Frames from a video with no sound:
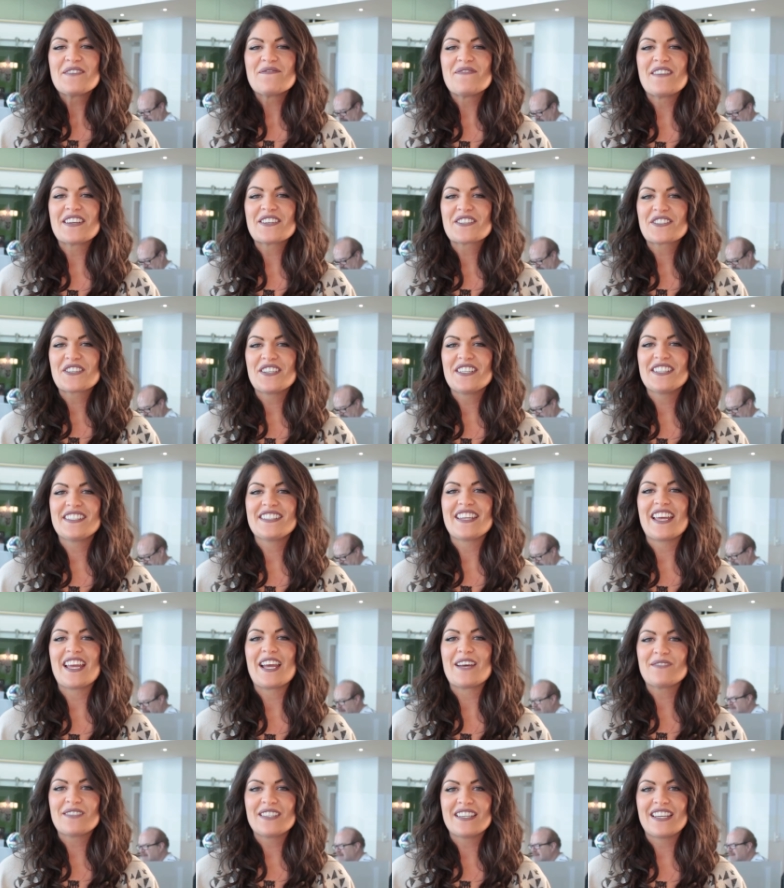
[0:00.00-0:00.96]
Make sure you
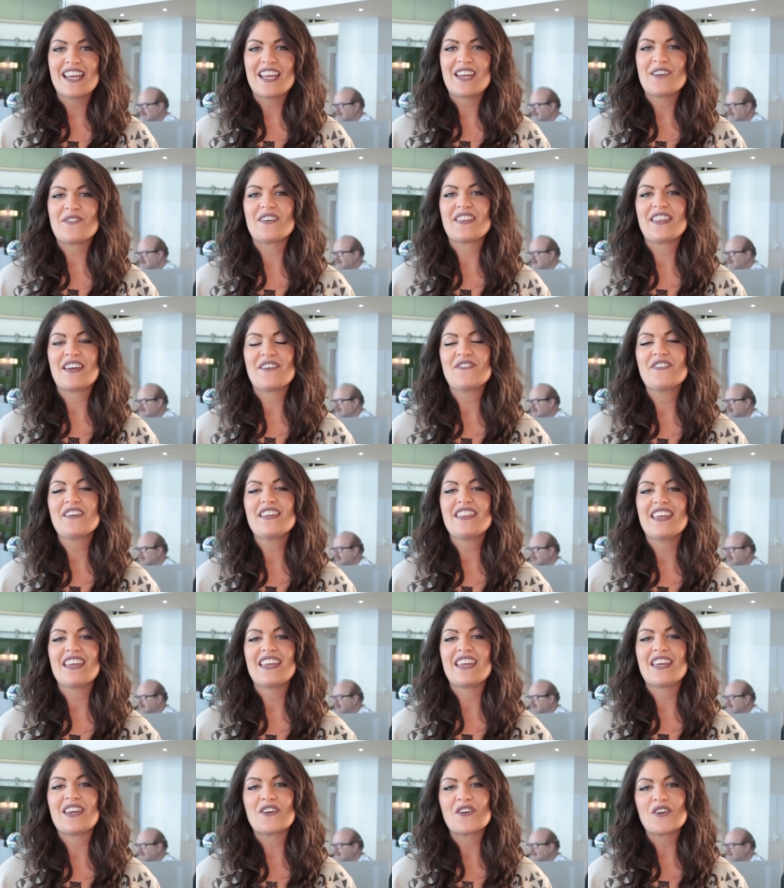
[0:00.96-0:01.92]
stay up to date with
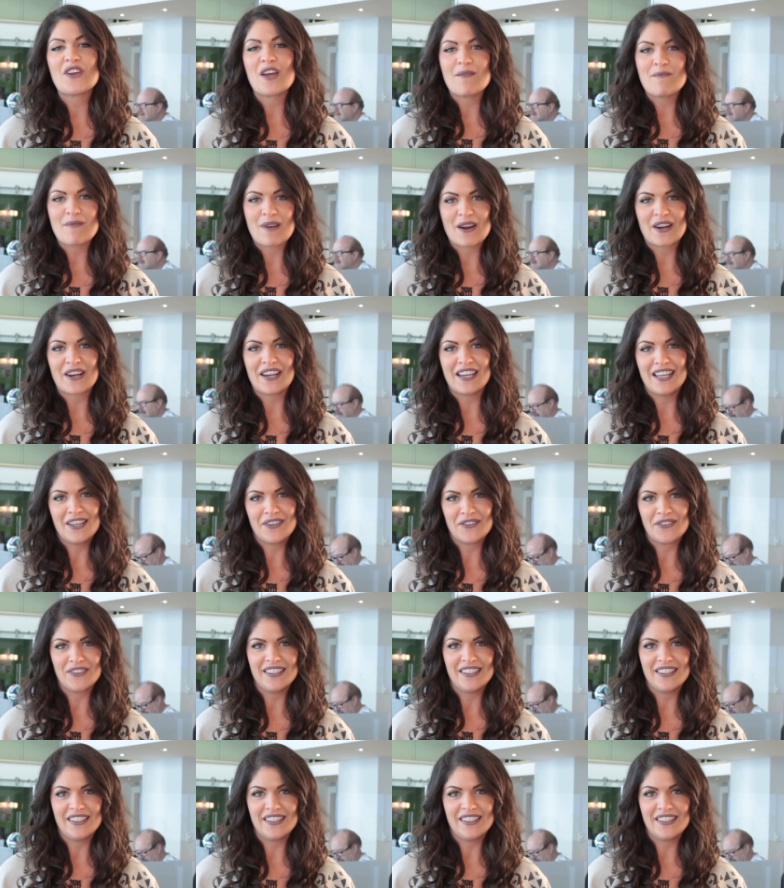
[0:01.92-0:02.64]
everything internet marketing